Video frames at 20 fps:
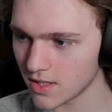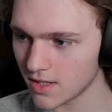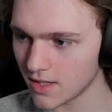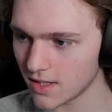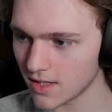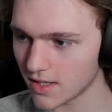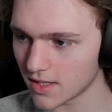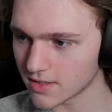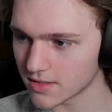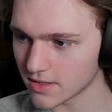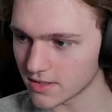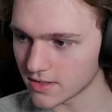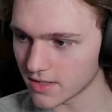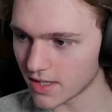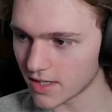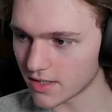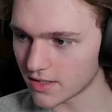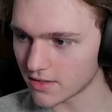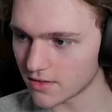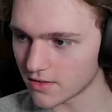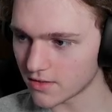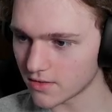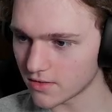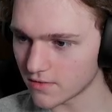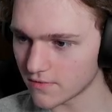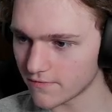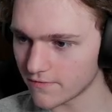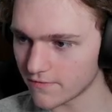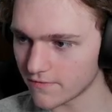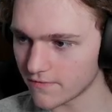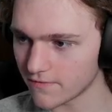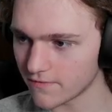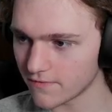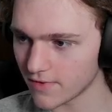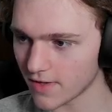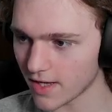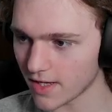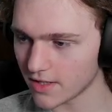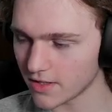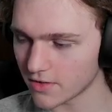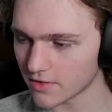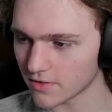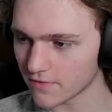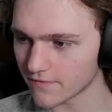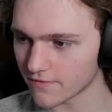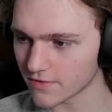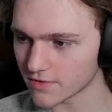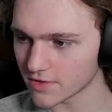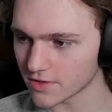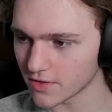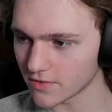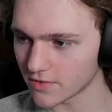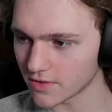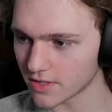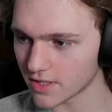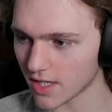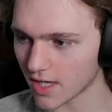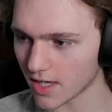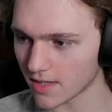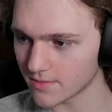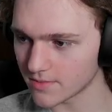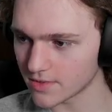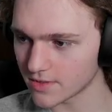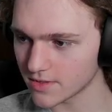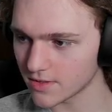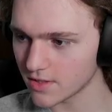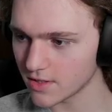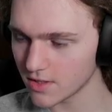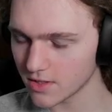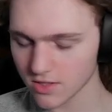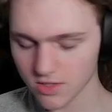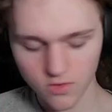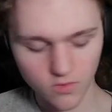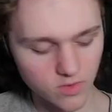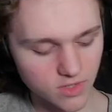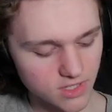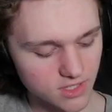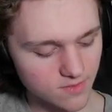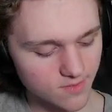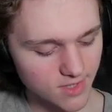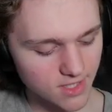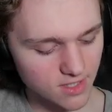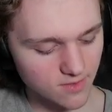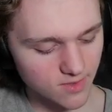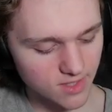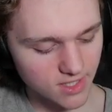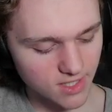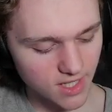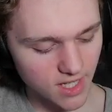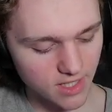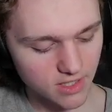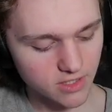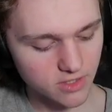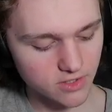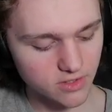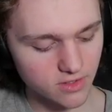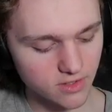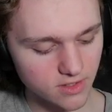As is editor for soda tabs. So what does it mean to be an editor in